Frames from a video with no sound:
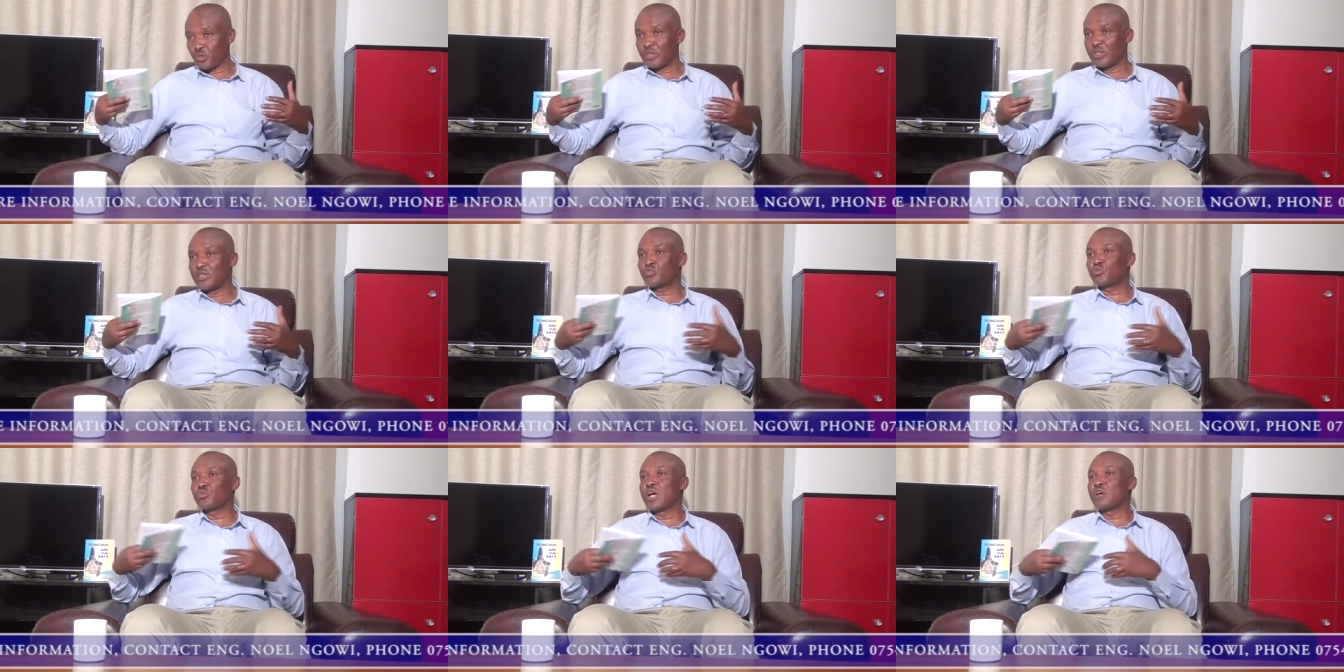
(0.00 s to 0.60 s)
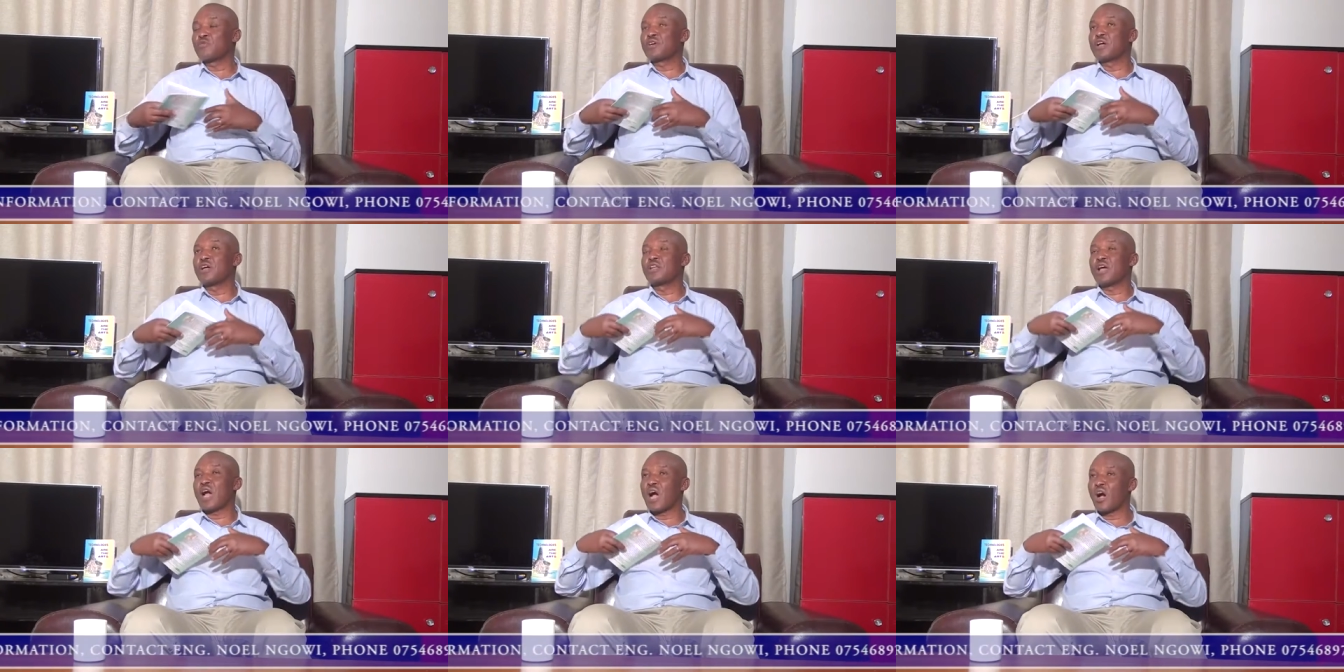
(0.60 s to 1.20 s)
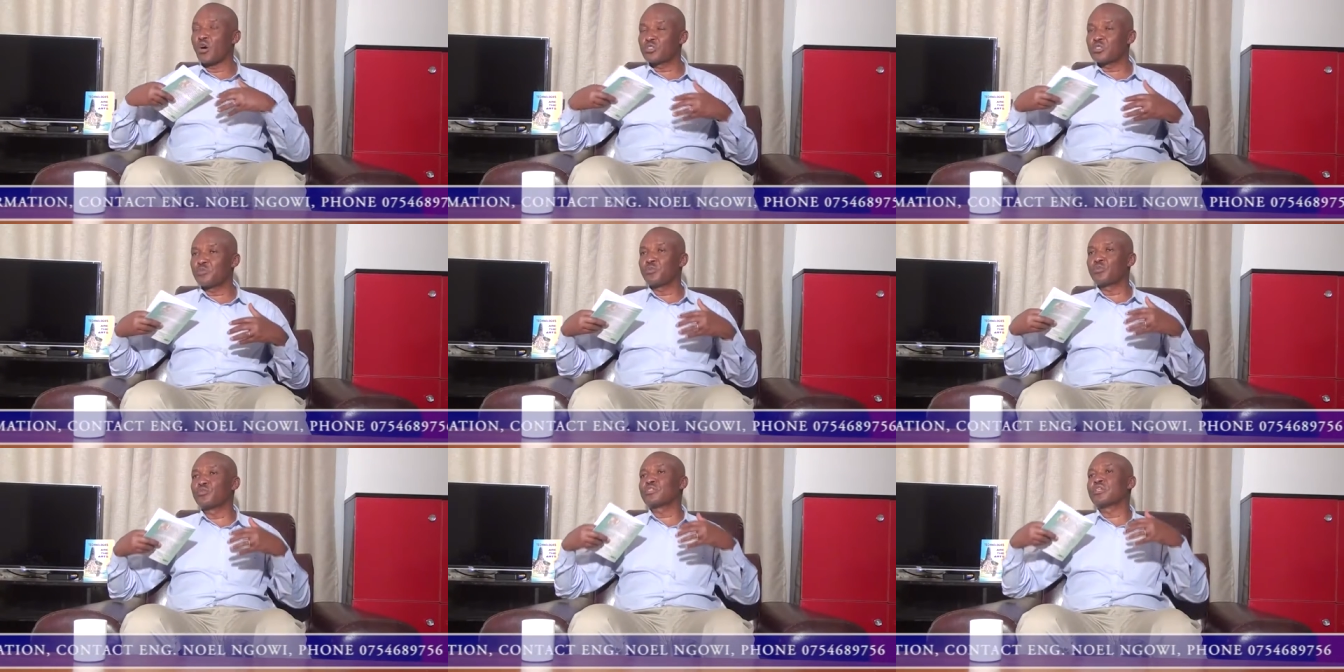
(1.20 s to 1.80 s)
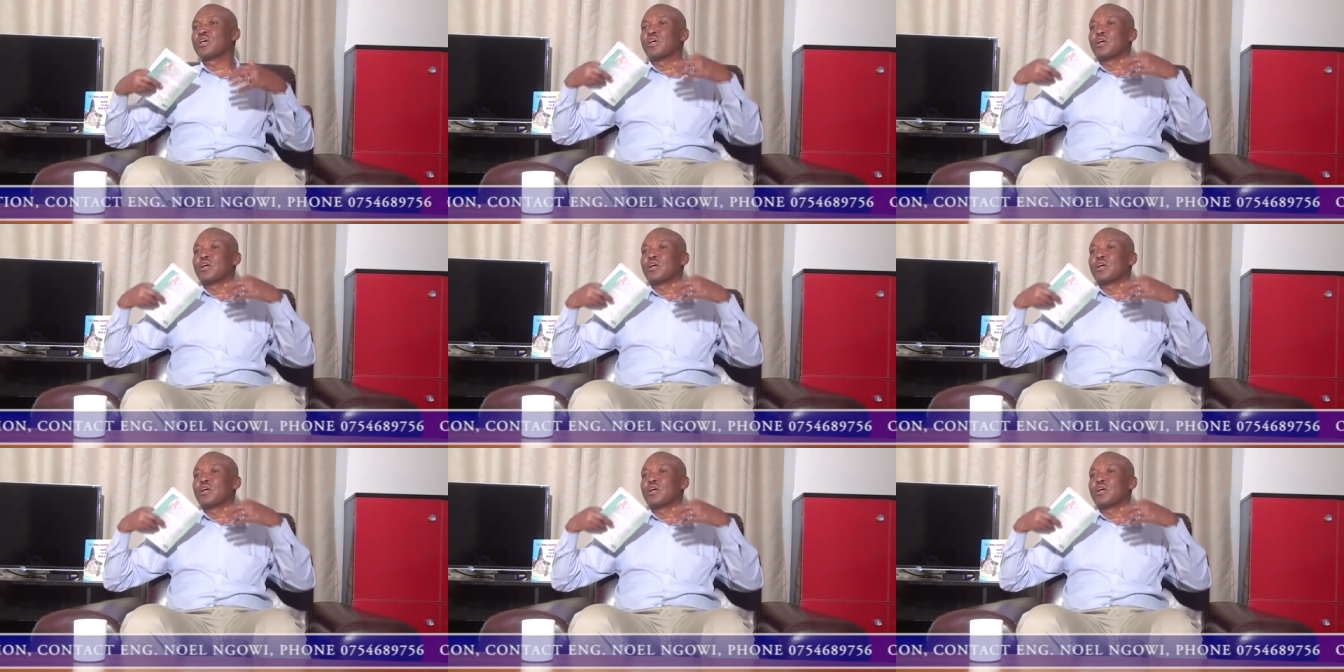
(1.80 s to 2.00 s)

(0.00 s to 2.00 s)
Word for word: We need to have an output